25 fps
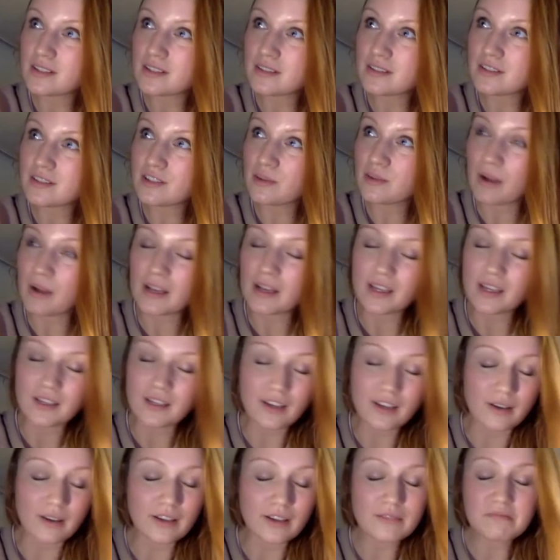to any,
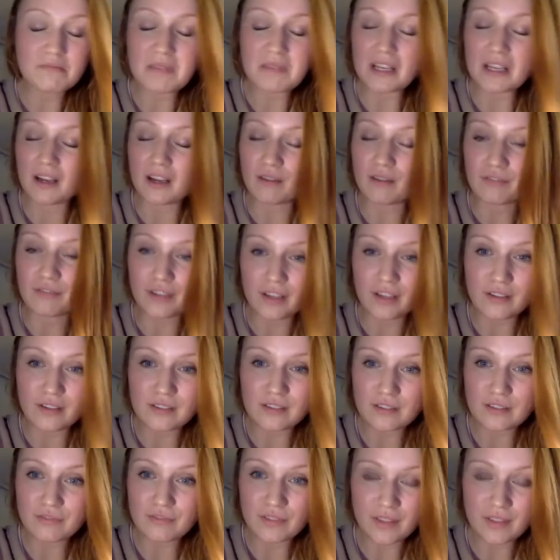I'd been up for loads of
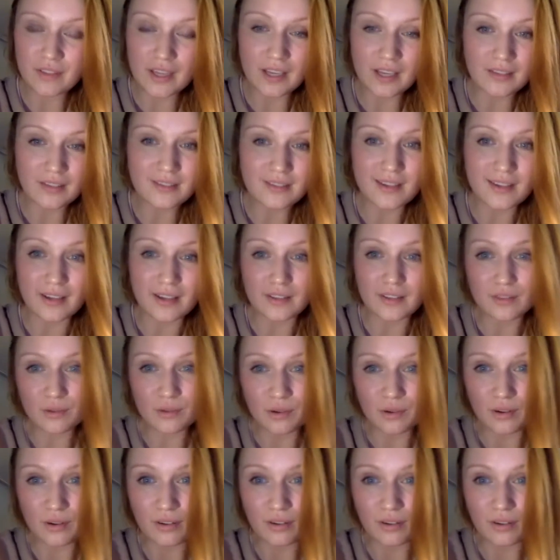different things that I
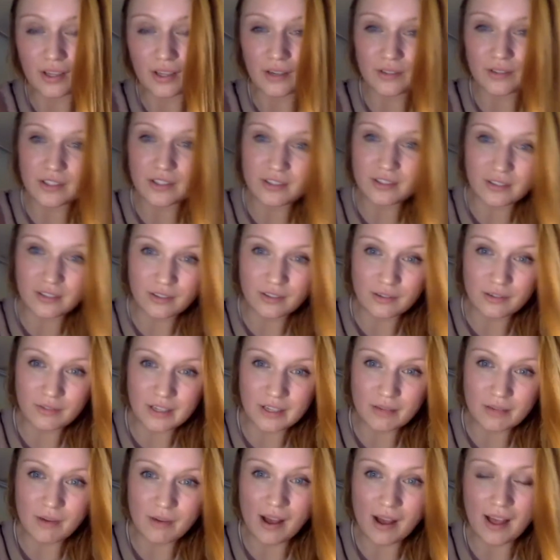thought, that audition had gone really
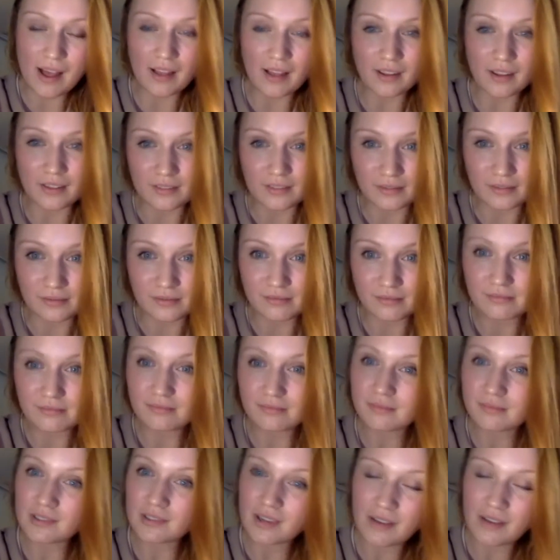well, and
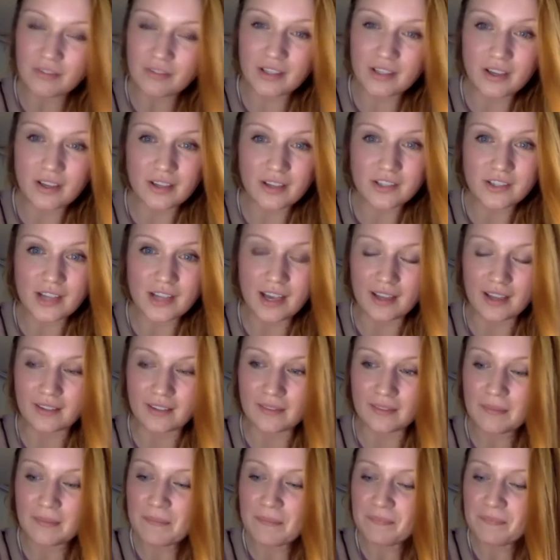I haven't heard yet. And